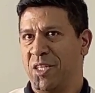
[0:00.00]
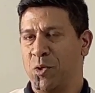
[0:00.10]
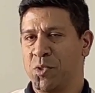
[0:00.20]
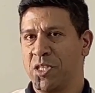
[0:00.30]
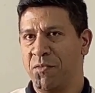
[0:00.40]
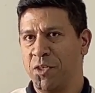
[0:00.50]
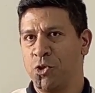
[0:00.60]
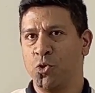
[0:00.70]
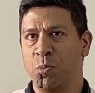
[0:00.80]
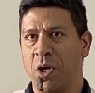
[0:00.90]
He was given a
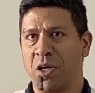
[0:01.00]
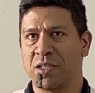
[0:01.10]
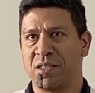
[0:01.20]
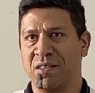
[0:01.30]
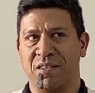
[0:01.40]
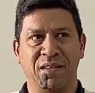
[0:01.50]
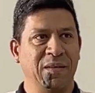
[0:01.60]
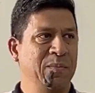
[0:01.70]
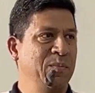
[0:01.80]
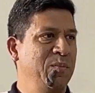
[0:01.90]
toolbox,
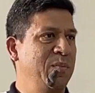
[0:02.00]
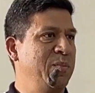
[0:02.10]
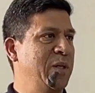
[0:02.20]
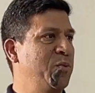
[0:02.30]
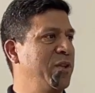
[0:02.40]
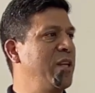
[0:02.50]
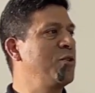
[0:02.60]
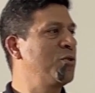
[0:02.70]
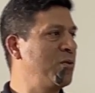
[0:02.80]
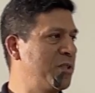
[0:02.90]
but with
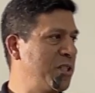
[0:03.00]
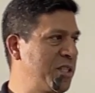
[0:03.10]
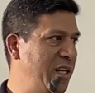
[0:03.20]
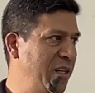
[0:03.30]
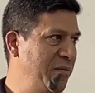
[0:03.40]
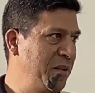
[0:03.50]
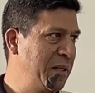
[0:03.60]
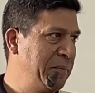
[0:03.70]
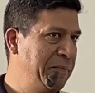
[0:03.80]
no tools inside of it.